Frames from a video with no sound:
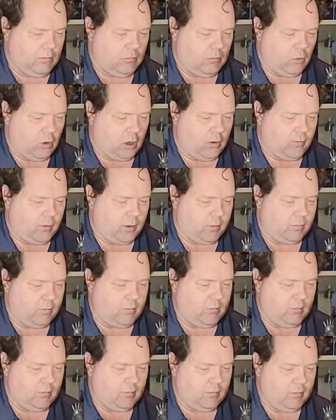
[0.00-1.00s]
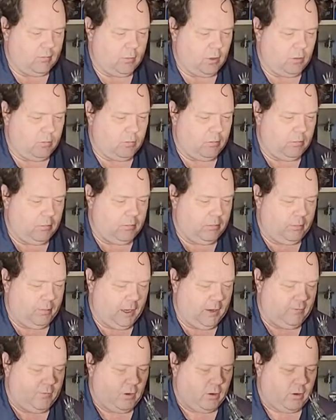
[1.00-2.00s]
more of a
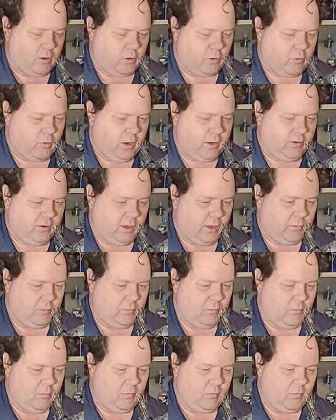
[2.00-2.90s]
beefier, grunty